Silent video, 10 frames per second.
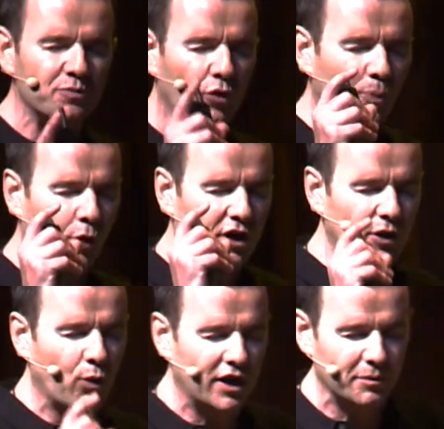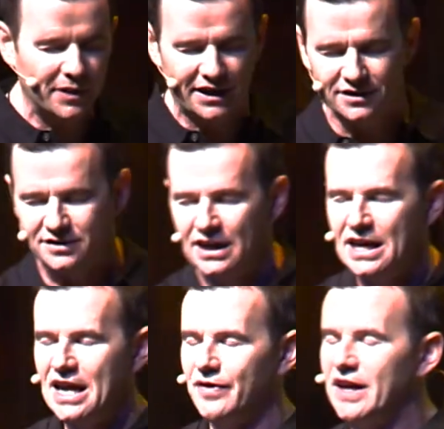it's more importantly what it means.
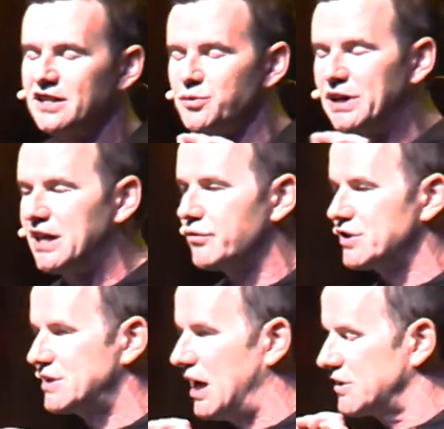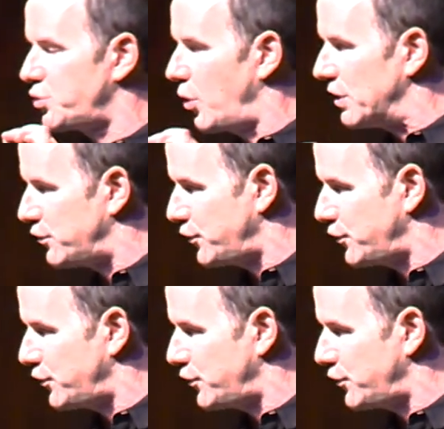And that is, we give ourselves what we